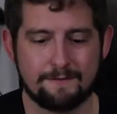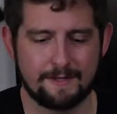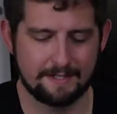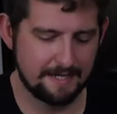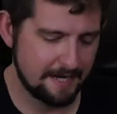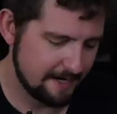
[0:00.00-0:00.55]
for the
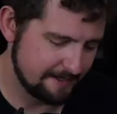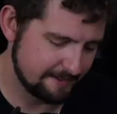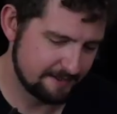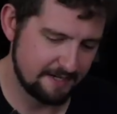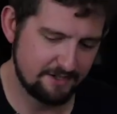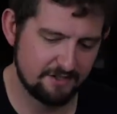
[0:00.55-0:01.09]
sides.
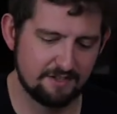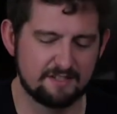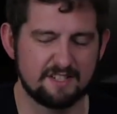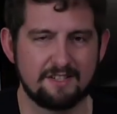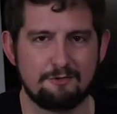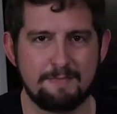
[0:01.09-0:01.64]
That just looks
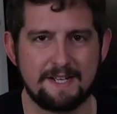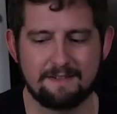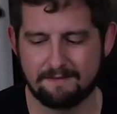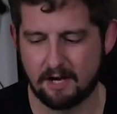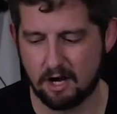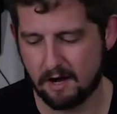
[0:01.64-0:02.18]
a little bit
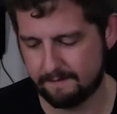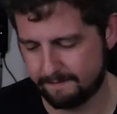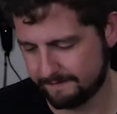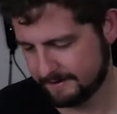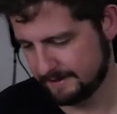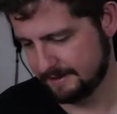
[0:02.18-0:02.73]
off.
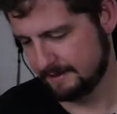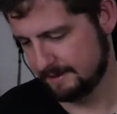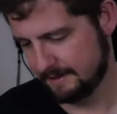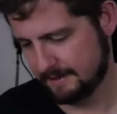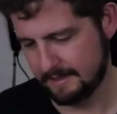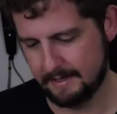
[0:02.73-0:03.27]

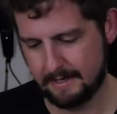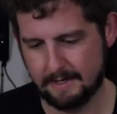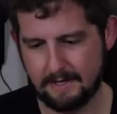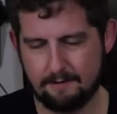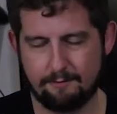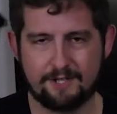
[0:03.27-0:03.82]

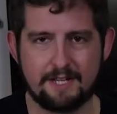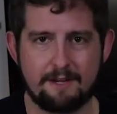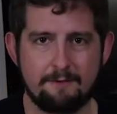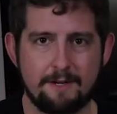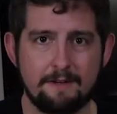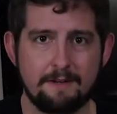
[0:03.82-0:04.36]
I wish they
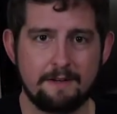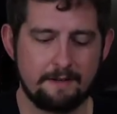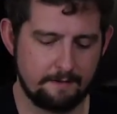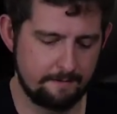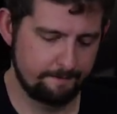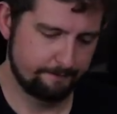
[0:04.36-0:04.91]

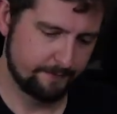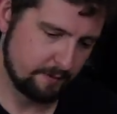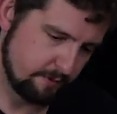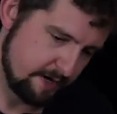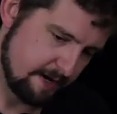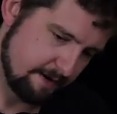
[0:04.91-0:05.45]

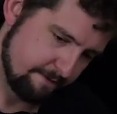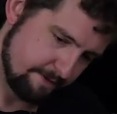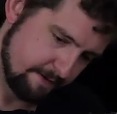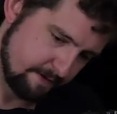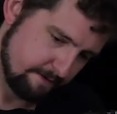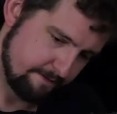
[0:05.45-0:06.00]
would have
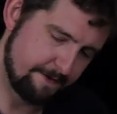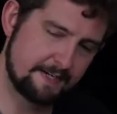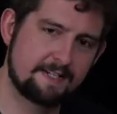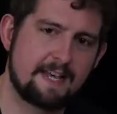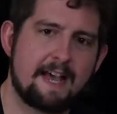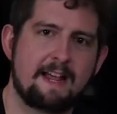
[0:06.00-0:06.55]
fixed
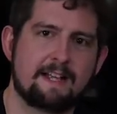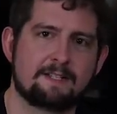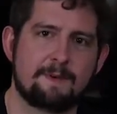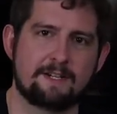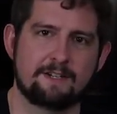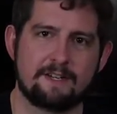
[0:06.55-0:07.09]
that,
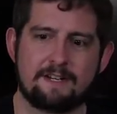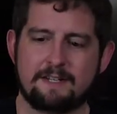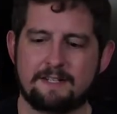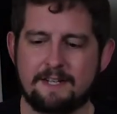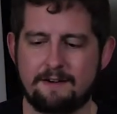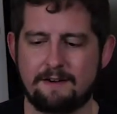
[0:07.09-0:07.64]
especially
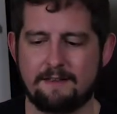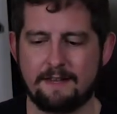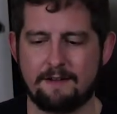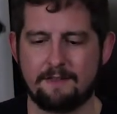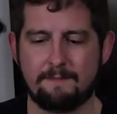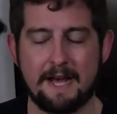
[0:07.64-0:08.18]
considering that
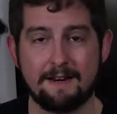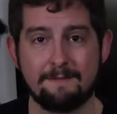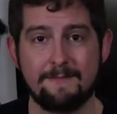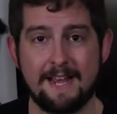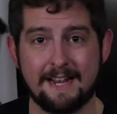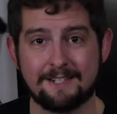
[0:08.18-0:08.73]
on the bottom
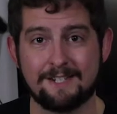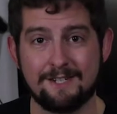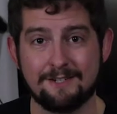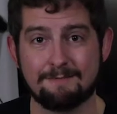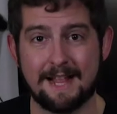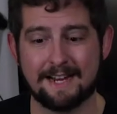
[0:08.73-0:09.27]
they actually
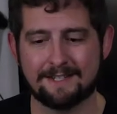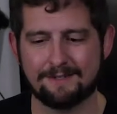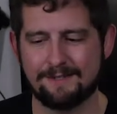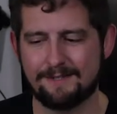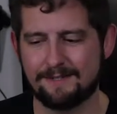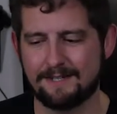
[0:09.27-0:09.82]
used black
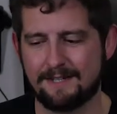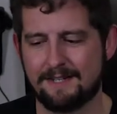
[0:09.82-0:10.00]
screws.